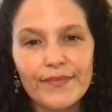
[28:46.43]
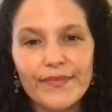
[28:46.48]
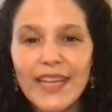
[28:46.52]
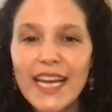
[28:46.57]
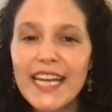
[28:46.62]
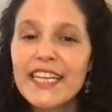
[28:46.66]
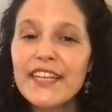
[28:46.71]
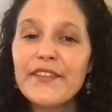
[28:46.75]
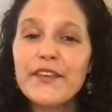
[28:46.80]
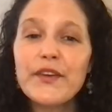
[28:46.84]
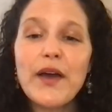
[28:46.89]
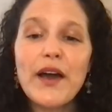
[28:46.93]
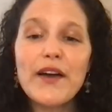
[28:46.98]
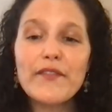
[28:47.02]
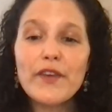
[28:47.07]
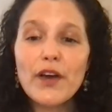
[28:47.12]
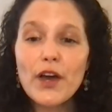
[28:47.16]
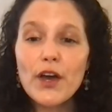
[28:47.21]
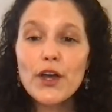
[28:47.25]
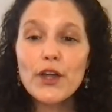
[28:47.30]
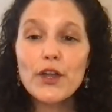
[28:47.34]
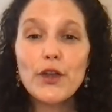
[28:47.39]
And if you
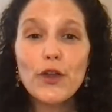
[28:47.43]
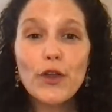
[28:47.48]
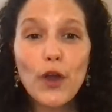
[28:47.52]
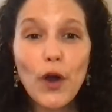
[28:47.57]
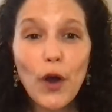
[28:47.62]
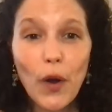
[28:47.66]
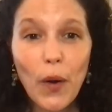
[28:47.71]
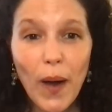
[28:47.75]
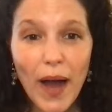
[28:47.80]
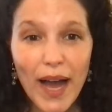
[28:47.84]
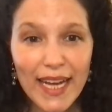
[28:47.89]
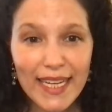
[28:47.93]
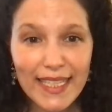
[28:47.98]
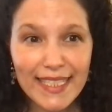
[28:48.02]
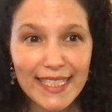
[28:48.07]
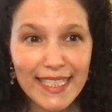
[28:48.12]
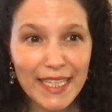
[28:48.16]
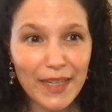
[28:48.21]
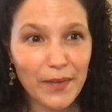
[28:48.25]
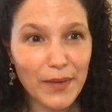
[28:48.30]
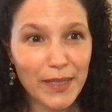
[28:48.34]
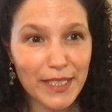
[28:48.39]
have no
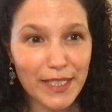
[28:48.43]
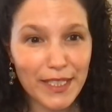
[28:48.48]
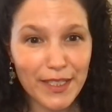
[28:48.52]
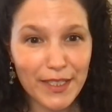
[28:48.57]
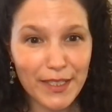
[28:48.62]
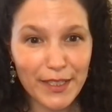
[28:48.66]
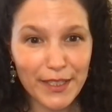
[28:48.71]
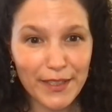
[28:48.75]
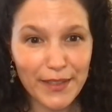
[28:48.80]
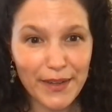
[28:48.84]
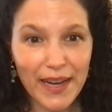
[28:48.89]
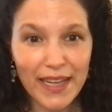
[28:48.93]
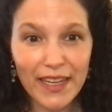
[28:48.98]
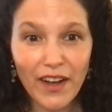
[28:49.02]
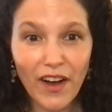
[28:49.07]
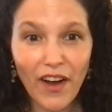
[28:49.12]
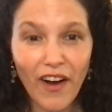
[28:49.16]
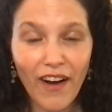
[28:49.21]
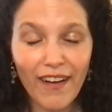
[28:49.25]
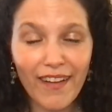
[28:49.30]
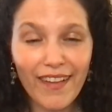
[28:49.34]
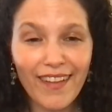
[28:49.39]
idea what to do at
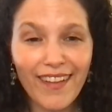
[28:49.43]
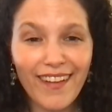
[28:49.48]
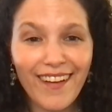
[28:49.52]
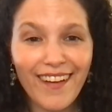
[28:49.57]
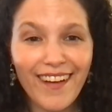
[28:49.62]
all,